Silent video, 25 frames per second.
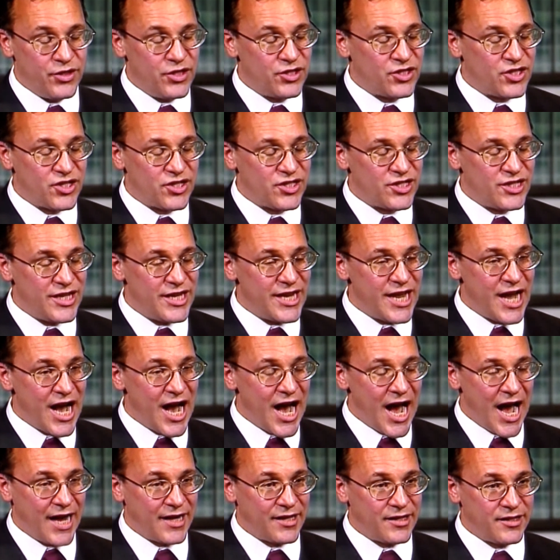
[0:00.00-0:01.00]
This is
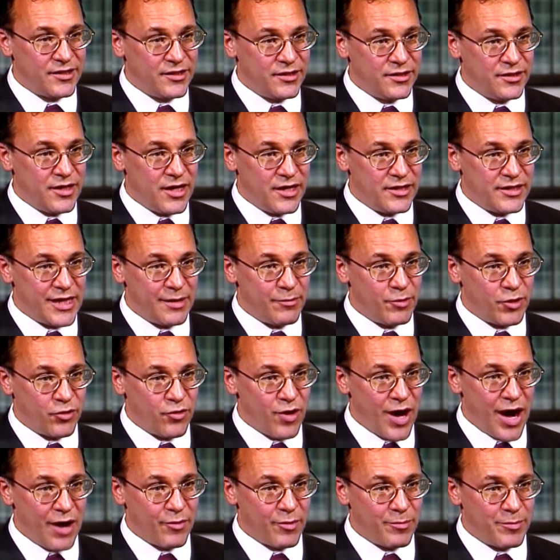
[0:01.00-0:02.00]
not a
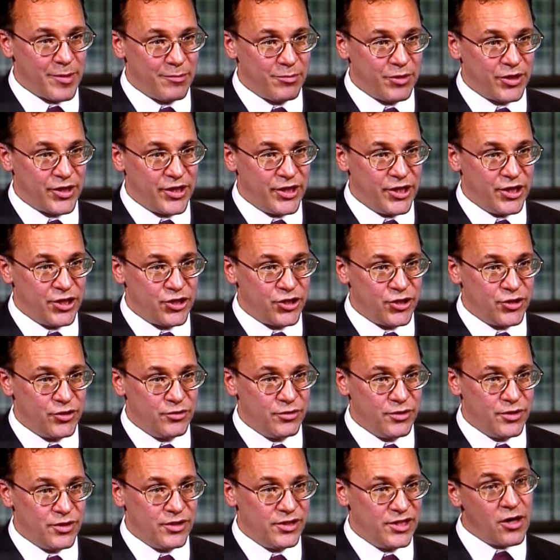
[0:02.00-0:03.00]
Democrat-Republican issue.
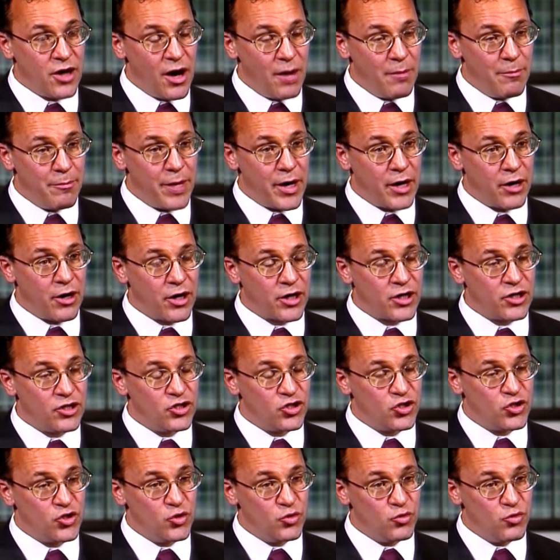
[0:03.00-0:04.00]

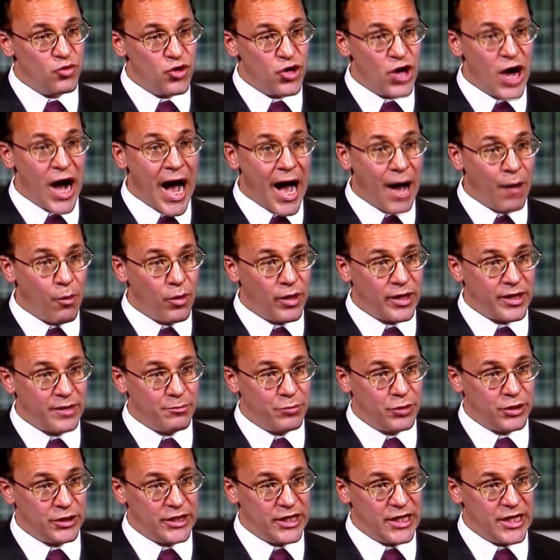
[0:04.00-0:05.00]
Americans do not want
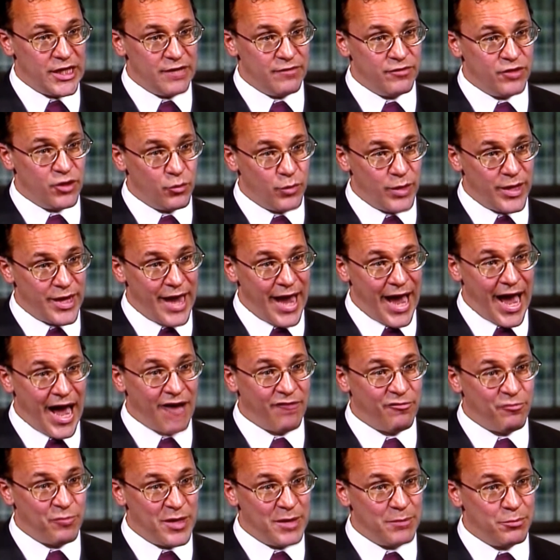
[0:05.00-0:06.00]
to believe that we
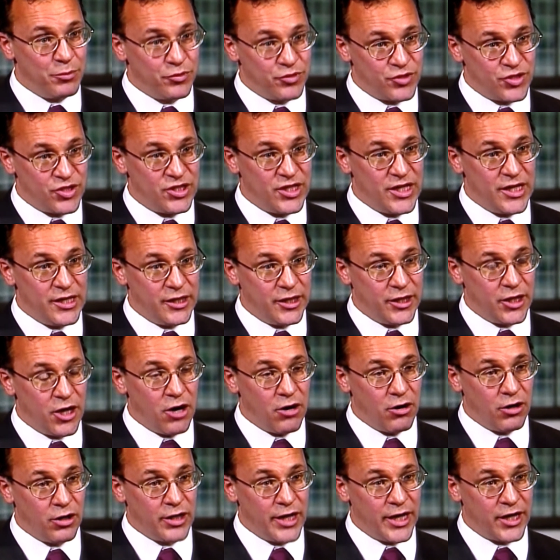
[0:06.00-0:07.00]
have people stealing
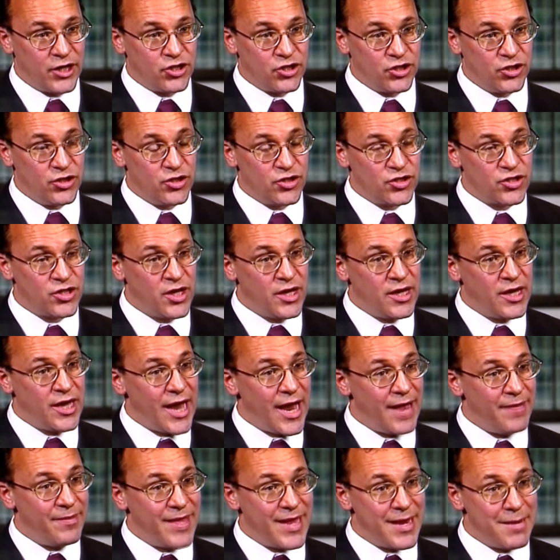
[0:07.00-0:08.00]
our elections,
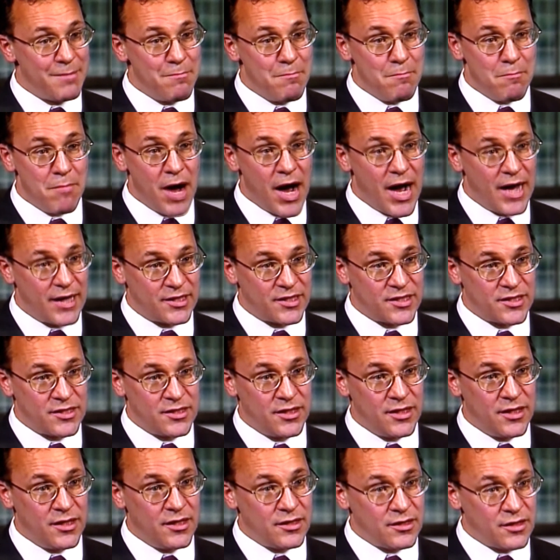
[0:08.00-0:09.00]
and they
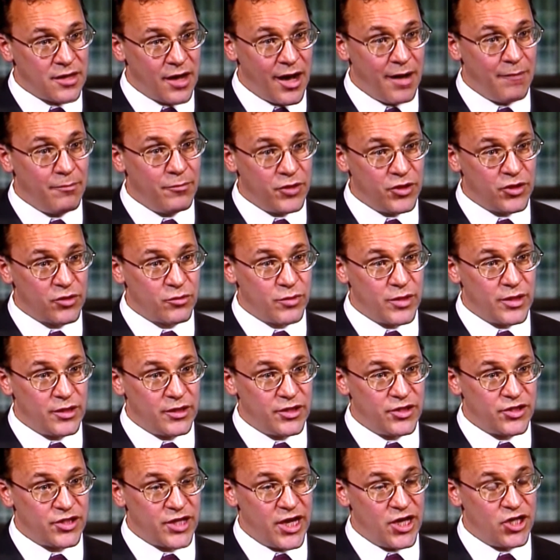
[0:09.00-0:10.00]
must come to the
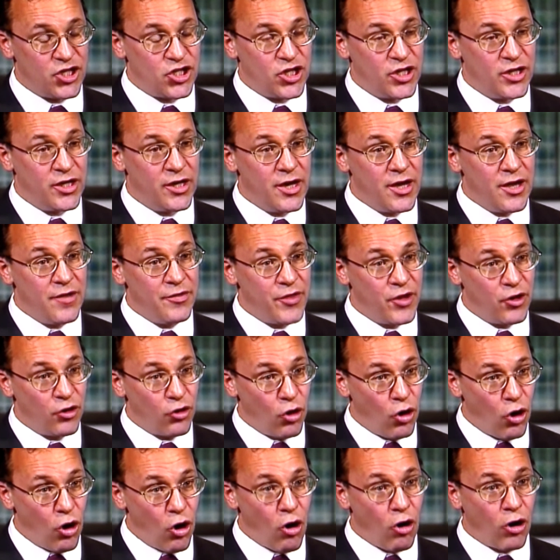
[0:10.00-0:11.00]
realization
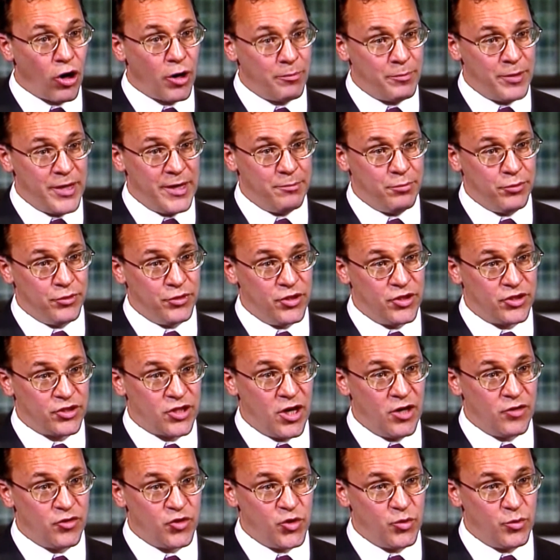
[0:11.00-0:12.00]
there are people in this
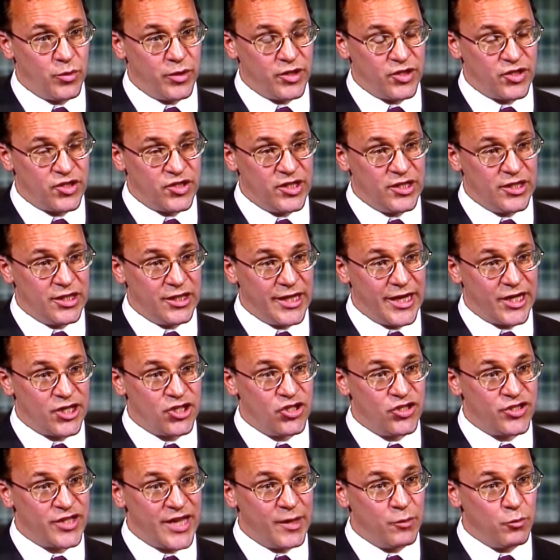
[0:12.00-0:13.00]
country who want to steal
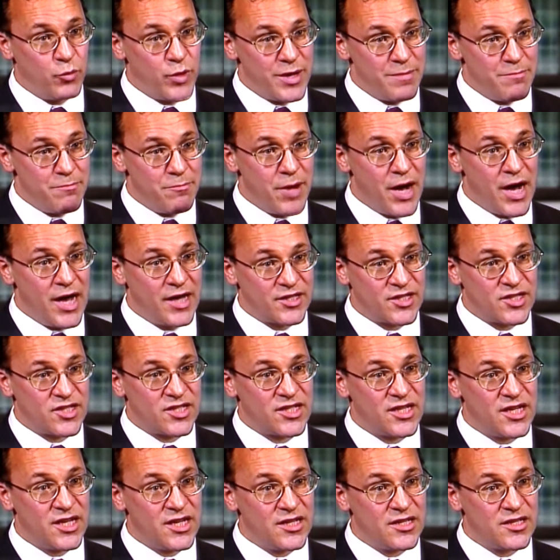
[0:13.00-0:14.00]
elections, and we
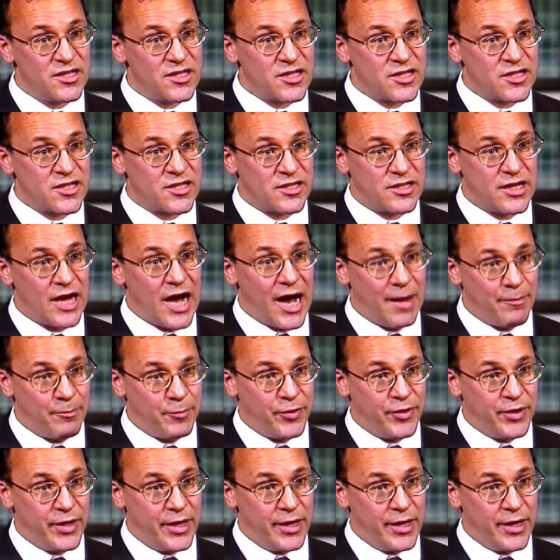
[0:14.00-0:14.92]
must stop